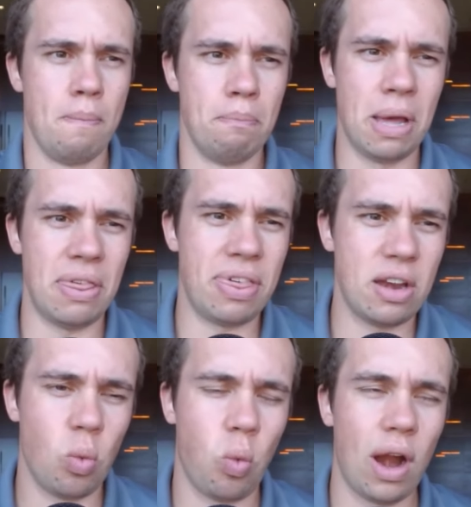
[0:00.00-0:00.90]
But
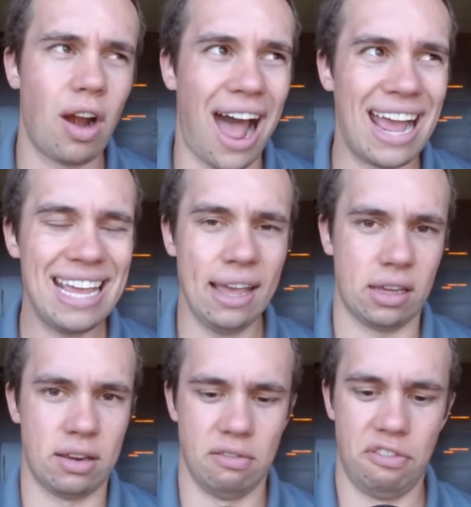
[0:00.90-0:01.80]
then where I
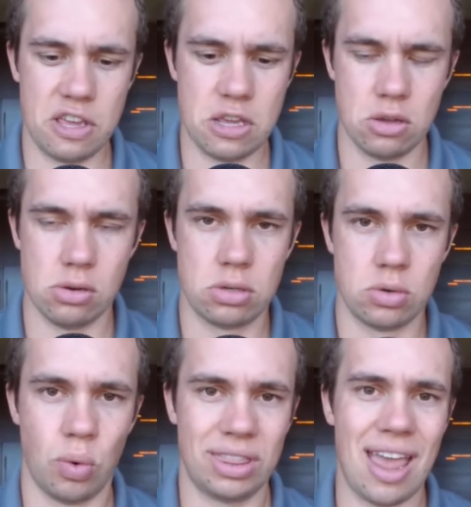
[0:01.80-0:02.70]
get
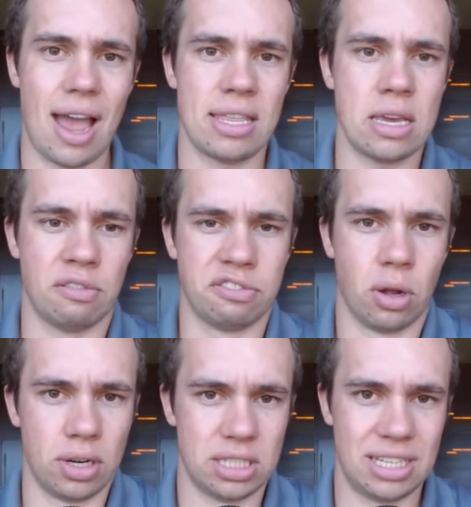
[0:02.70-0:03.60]
confused with the idea of
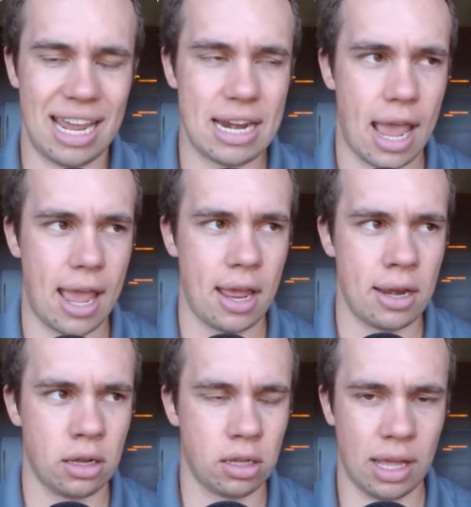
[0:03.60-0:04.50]
Florida State
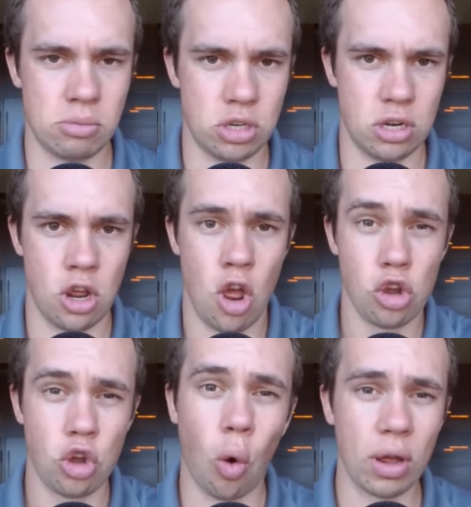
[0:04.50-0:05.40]
and
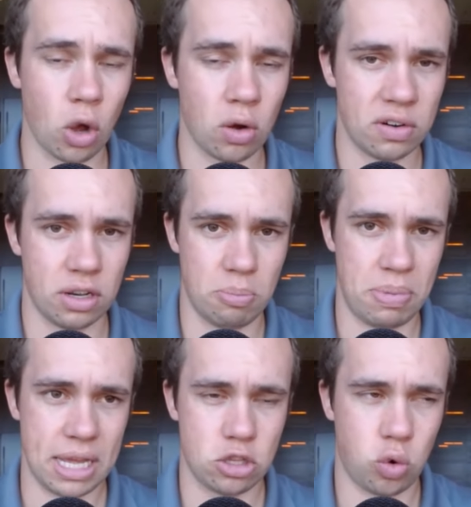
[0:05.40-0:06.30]
Clemson going over to the
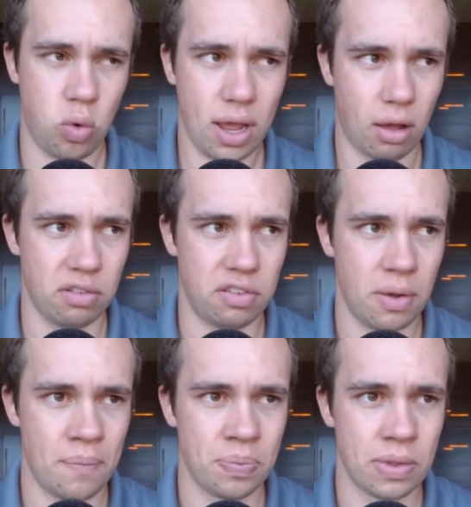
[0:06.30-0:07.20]
Big twelve
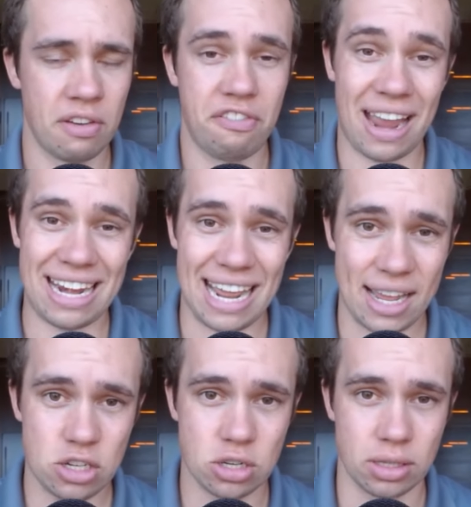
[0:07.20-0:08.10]

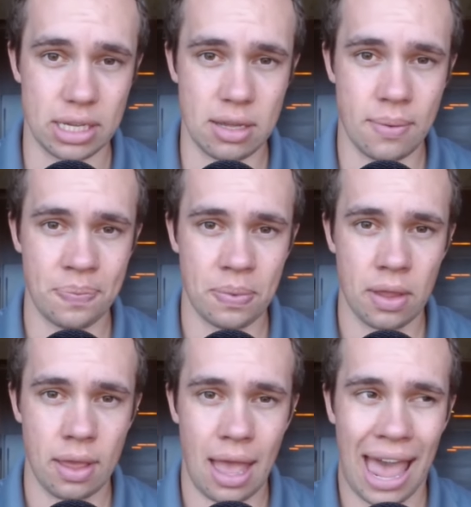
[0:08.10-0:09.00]
financially,
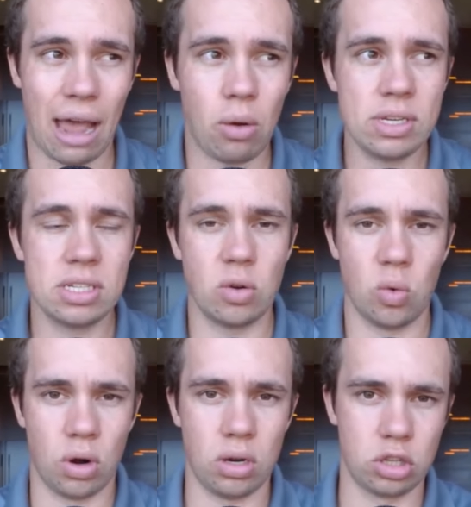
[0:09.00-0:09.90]
how is it
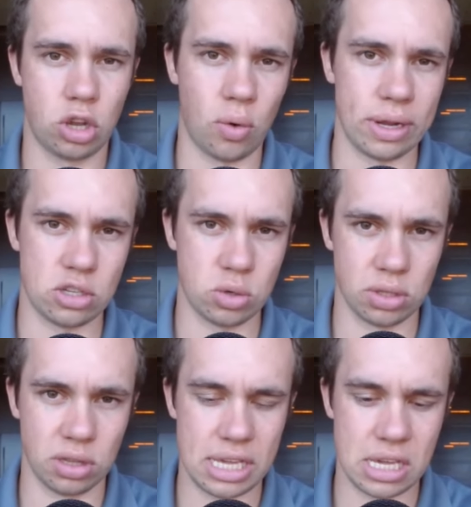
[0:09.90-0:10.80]
worth going to
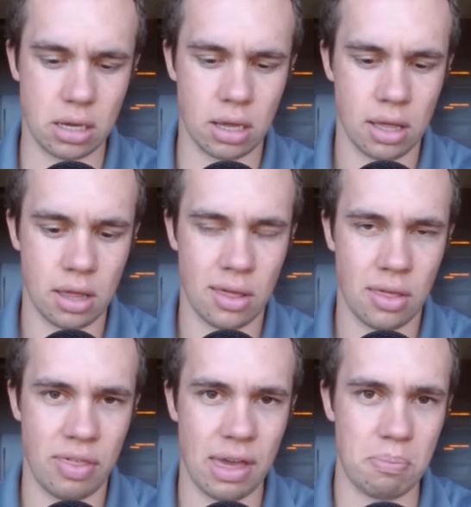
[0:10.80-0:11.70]
a league
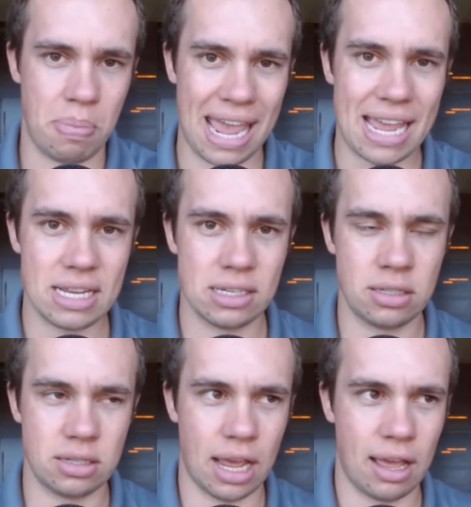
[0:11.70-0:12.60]
that
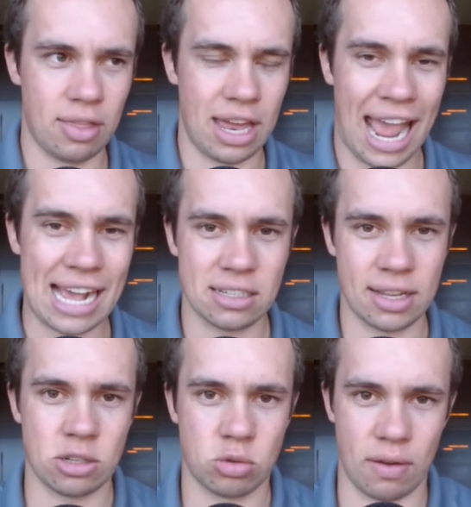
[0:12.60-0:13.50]
pays, that has
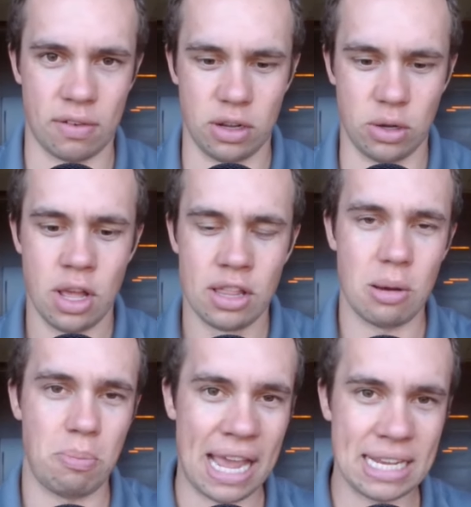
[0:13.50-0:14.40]
less revenue,
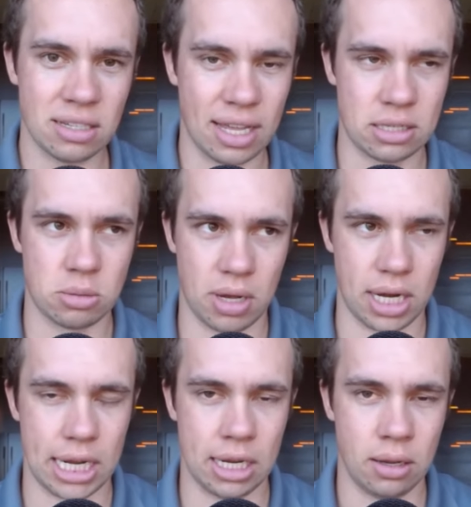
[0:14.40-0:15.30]
that pays less
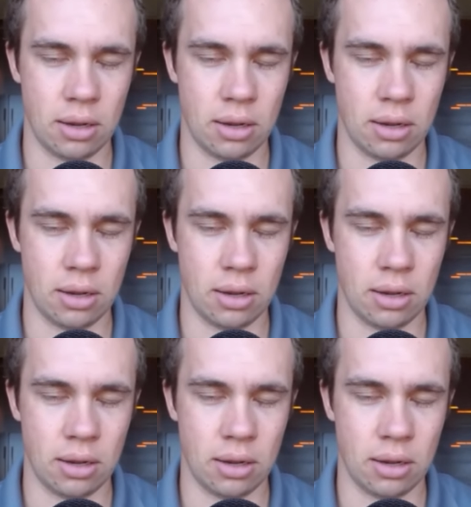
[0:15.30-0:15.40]
money,